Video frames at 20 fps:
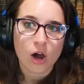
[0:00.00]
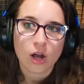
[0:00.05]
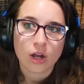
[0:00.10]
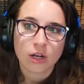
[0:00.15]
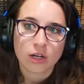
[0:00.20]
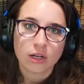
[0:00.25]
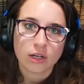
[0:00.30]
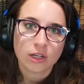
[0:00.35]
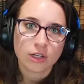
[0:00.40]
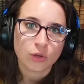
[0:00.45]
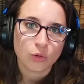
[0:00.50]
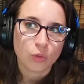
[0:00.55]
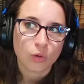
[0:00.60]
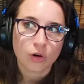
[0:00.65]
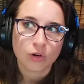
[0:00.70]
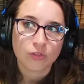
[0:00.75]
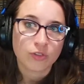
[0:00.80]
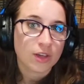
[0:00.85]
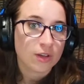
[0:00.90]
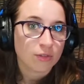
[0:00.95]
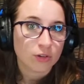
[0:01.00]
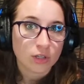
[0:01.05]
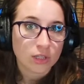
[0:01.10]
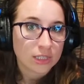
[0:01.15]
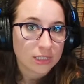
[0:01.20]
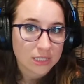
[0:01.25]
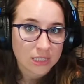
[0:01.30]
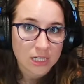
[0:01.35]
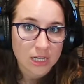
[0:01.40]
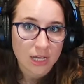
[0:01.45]
on your favorite
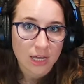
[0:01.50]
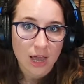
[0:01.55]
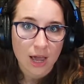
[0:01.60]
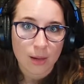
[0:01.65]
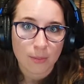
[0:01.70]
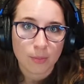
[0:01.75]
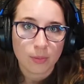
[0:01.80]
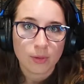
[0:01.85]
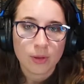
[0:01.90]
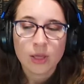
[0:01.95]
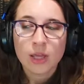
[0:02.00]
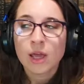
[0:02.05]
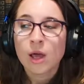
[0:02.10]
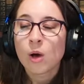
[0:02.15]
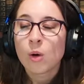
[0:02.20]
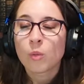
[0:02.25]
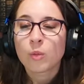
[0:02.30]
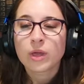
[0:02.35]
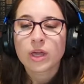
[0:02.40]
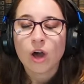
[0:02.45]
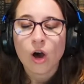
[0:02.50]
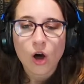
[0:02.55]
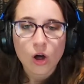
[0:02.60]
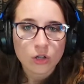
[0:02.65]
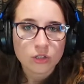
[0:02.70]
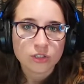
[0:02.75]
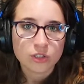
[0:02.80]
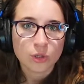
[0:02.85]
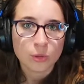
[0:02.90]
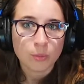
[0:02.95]
listening app. We
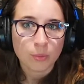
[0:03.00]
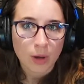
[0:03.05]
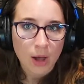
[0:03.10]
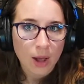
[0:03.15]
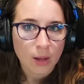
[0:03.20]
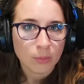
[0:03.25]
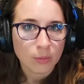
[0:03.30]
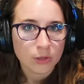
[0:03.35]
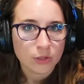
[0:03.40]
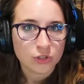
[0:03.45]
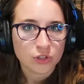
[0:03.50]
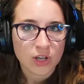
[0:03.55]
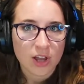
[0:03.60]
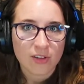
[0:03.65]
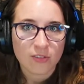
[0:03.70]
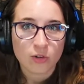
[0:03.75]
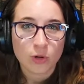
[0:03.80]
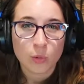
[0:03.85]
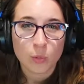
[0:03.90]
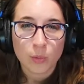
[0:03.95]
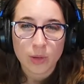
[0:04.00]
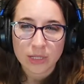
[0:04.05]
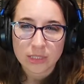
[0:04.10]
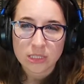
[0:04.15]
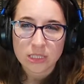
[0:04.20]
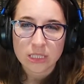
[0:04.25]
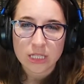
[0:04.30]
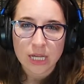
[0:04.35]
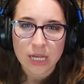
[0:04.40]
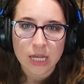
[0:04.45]
also publish every
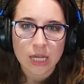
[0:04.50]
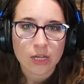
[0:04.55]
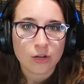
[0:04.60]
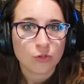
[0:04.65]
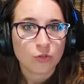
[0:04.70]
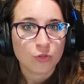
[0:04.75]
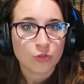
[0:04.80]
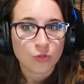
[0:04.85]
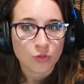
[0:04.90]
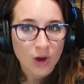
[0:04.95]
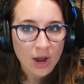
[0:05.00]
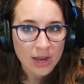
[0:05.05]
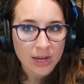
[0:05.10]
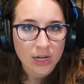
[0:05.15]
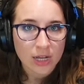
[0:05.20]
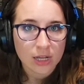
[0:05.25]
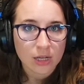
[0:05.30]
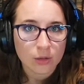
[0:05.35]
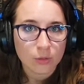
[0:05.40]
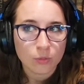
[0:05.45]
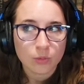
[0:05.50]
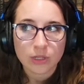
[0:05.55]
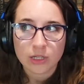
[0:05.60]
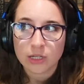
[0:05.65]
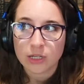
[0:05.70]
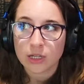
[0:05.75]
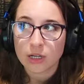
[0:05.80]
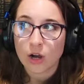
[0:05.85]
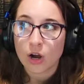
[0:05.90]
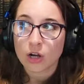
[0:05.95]
Wednesday and Friday.
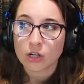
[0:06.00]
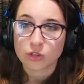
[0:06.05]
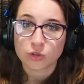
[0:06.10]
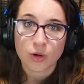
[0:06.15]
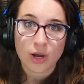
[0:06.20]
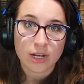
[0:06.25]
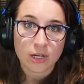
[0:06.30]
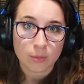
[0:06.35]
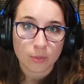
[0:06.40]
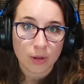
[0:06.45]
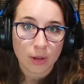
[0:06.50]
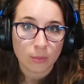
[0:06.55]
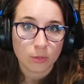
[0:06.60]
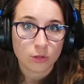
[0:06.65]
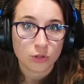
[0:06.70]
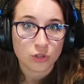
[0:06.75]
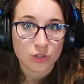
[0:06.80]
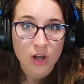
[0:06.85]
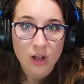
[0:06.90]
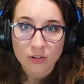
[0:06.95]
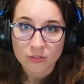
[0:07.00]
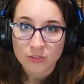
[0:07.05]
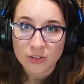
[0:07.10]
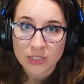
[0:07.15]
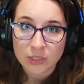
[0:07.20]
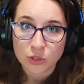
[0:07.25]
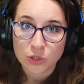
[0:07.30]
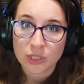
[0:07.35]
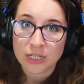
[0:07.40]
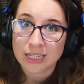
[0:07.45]
We are trying to publish
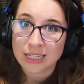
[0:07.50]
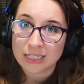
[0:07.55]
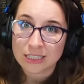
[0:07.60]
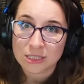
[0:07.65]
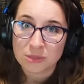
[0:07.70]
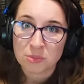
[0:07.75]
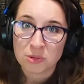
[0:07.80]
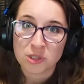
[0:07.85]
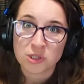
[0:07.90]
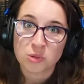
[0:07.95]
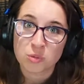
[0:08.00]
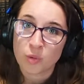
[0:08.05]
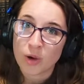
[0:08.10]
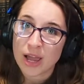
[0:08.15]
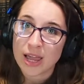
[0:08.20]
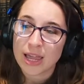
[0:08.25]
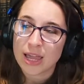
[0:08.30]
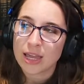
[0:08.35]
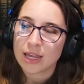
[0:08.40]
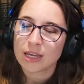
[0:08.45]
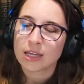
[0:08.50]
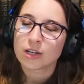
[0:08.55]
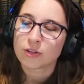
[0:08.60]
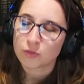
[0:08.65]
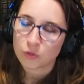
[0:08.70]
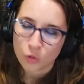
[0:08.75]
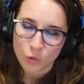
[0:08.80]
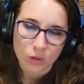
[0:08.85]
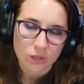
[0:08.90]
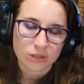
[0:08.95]
nonfiction, kids books, YA, and
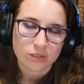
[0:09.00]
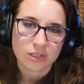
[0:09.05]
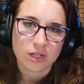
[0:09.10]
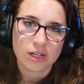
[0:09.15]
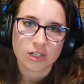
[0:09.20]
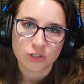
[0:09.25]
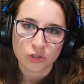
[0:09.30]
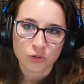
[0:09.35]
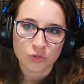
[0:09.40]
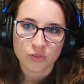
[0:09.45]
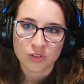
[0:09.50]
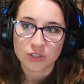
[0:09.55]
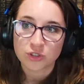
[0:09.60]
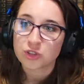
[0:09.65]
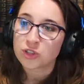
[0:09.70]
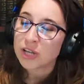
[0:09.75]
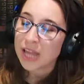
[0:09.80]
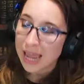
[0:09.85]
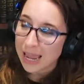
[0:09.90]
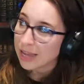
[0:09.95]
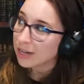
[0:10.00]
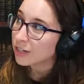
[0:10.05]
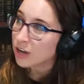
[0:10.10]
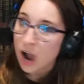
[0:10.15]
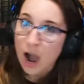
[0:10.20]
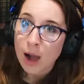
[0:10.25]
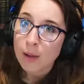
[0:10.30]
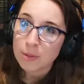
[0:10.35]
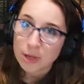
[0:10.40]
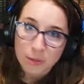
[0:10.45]
of course adult fiction and
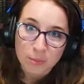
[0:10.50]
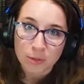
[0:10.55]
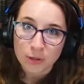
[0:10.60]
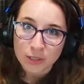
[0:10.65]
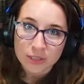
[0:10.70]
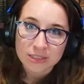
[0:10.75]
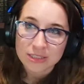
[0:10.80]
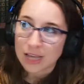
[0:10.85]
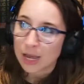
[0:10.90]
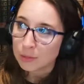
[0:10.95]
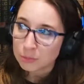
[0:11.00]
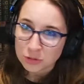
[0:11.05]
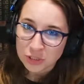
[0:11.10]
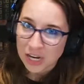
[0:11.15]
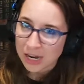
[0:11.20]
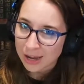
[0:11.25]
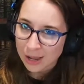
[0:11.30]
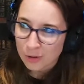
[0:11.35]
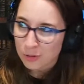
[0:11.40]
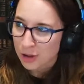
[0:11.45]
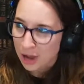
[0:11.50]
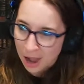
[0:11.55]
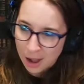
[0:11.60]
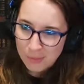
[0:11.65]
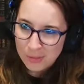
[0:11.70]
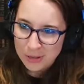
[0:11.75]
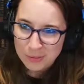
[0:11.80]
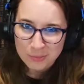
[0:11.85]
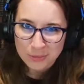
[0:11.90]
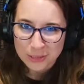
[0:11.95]
comic books. Come check out
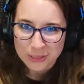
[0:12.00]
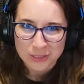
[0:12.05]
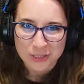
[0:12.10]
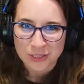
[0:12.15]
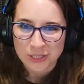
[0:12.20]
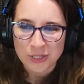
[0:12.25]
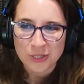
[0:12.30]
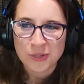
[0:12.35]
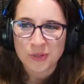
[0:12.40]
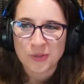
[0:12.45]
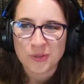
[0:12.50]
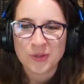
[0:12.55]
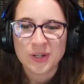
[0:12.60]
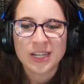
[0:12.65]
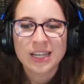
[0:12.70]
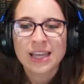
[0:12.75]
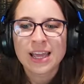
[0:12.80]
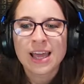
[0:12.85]
comic books too.